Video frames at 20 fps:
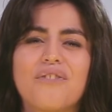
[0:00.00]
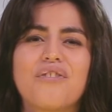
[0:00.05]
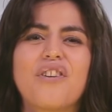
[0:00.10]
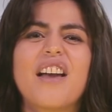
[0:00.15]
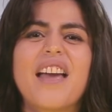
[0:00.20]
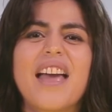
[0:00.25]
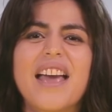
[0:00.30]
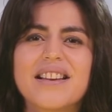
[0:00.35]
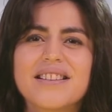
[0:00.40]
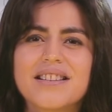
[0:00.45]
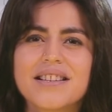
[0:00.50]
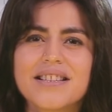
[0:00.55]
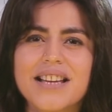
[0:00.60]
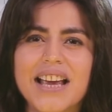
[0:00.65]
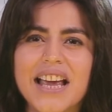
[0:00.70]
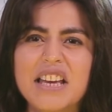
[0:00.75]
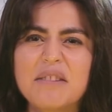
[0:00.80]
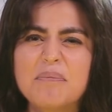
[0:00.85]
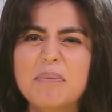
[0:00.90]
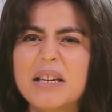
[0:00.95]
For
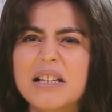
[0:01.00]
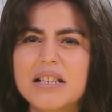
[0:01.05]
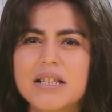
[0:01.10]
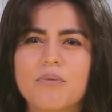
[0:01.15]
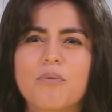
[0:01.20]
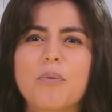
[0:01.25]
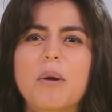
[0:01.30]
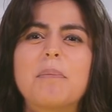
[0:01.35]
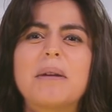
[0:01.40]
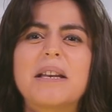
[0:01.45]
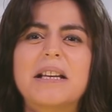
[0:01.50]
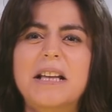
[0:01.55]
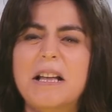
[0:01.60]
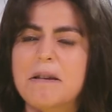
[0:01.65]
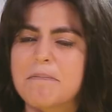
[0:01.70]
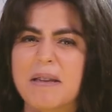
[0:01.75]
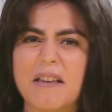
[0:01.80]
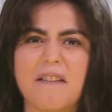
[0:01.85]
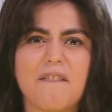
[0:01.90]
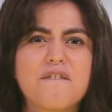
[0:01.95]
entertainment, women
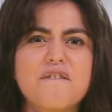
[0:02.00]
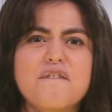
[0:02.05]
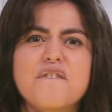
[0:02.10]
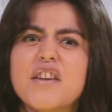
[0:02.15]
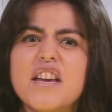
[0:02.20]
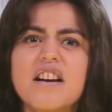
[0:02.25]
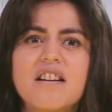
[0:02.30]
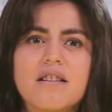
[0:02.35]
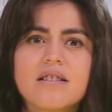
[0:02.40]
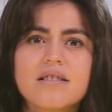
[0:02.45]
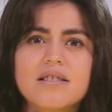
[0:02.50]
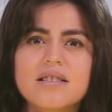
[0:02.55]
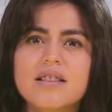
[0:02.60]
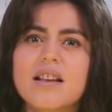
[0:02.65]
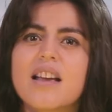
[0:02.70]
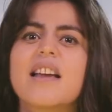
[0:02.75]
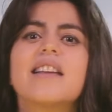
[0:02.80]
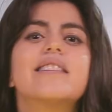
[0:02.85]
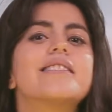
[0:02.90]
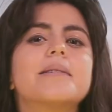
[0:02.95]
can be
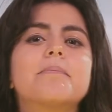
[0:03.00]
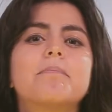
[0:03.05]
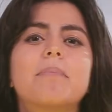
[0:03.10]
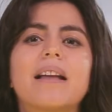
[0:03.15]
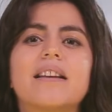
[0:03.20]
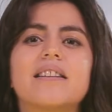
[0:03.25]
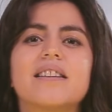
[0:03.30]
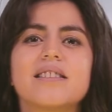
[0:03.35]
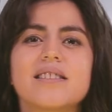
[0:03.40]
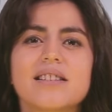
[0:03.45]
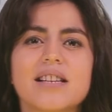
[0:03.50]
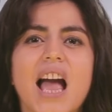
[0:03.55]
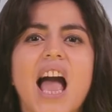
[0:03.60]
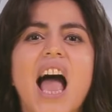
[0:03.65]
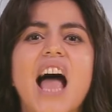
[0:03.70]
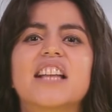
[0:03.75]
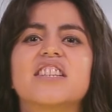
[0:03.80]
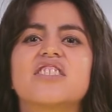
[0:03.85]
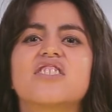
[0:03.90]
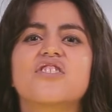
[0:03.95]
fierce, independent,
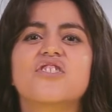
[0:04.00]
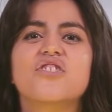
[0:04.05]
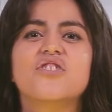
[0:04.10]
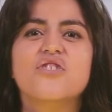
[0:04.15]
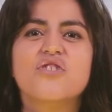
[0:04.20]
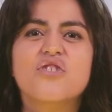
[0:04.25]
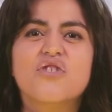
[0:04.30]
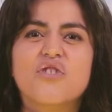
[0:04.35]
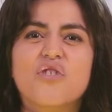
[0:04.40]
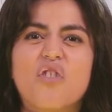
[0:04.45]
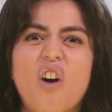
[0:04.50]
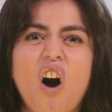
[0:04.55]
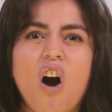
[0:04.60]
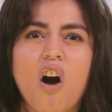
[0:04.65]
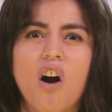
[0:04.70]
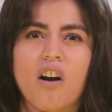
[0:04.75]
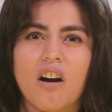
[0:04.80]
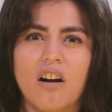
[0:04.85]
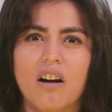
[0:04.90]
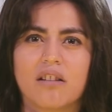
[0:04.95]
and
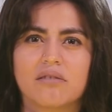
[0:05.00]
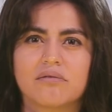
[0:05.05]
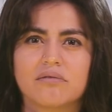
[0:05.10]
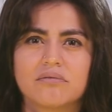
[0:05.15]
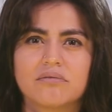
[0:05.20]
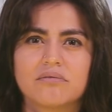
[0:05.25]
strong.